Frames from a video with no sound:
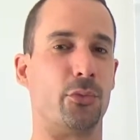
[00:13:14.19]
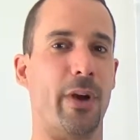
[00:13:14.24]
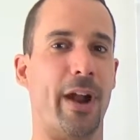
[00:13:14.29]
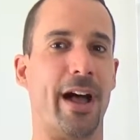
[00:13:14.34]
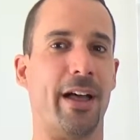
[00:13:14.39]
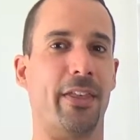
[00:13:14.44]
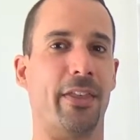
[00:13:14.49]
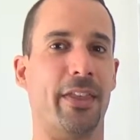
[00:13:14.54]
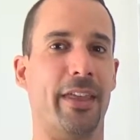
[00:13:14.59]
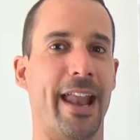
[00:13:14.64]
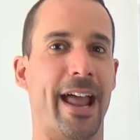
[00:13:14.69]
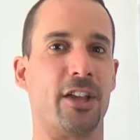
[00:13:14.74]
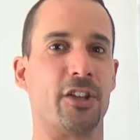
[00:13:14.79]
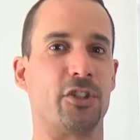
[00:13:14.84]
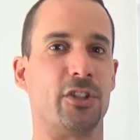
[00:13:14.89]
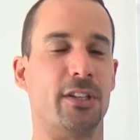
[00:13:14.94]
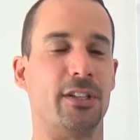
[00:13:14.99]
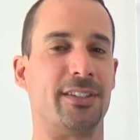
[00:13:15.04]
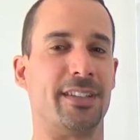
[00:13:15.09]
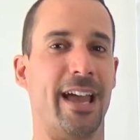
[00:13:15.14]
rather than
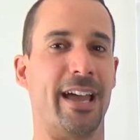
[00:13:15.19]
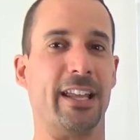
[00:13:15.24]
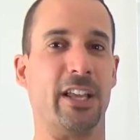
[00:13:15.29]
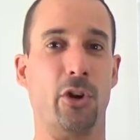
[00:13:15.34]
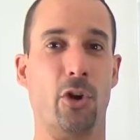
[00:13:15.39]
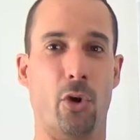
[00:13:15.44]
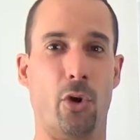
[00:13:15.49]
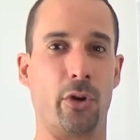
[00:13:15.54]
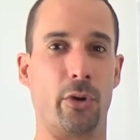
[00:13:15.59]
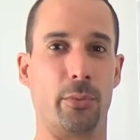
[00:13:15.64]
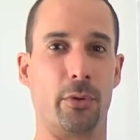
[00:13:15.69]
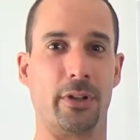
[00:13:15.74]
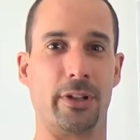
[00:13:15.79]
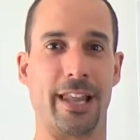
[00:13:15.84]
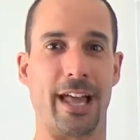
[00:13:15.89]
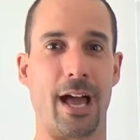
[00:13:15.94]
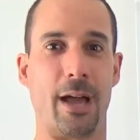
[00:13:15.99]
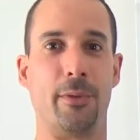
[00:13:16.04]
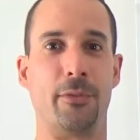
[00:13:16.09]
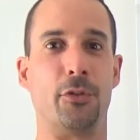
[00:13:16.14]
actually sounding an audible
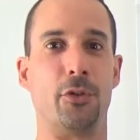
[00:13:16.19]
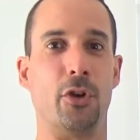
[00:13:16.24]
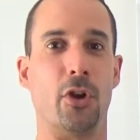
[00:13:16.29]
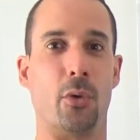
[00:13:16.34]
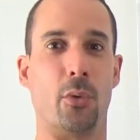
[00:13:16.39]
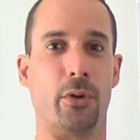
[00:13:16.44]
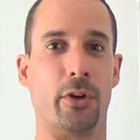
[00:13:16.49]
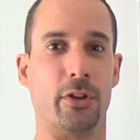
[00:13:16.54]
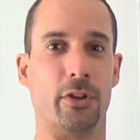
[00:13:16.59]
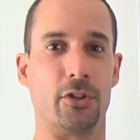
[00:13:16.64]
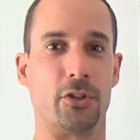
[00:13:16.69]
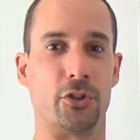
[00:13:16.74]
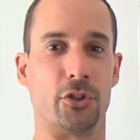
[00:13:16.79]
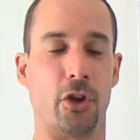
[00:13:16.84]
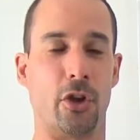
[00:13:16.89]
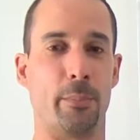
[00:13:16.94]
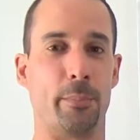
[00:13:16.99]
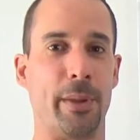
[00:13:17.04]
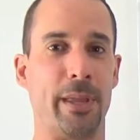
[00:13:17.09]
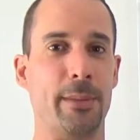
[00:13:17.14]
alarm if you don't want to
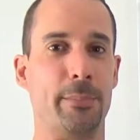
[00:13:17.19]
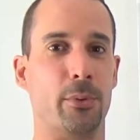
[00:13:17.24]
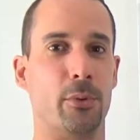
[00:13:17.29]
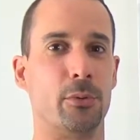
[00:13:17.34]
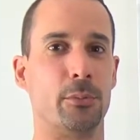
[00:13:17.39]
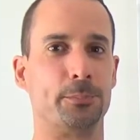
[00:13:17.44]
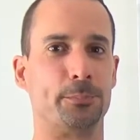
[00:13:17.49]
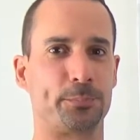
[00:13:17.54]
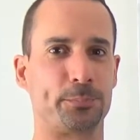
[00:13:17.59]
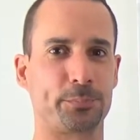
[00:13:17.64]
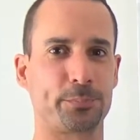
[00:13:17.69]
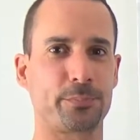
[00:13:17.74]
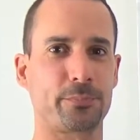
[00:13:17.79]
disturb people.